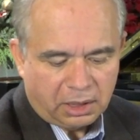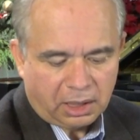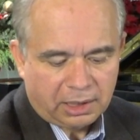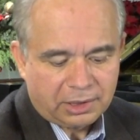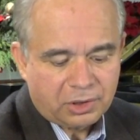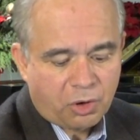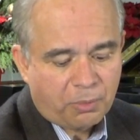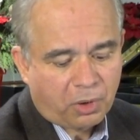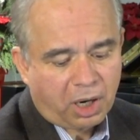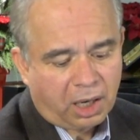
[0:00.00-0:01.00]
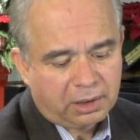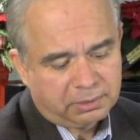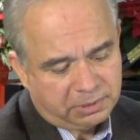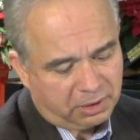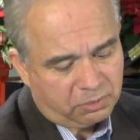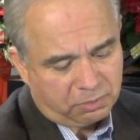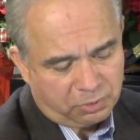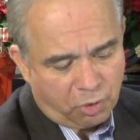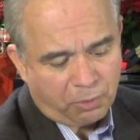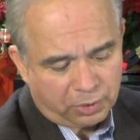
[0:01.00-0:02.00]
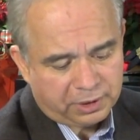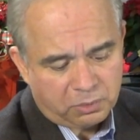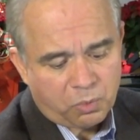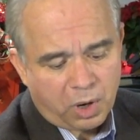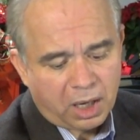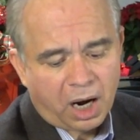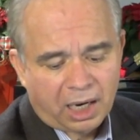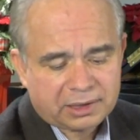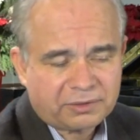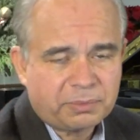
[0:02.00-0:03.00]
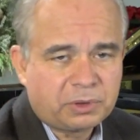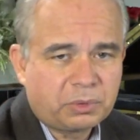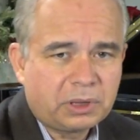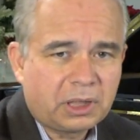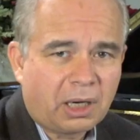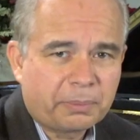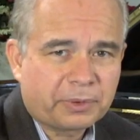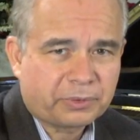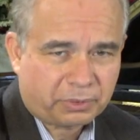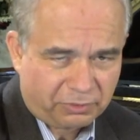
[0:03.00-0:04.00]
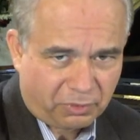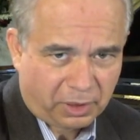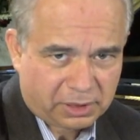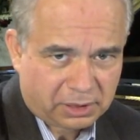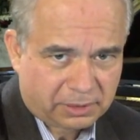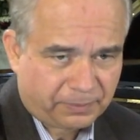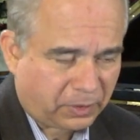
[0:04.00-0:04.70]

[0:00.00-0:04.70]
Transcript: and no more than one octave between the upper three voices.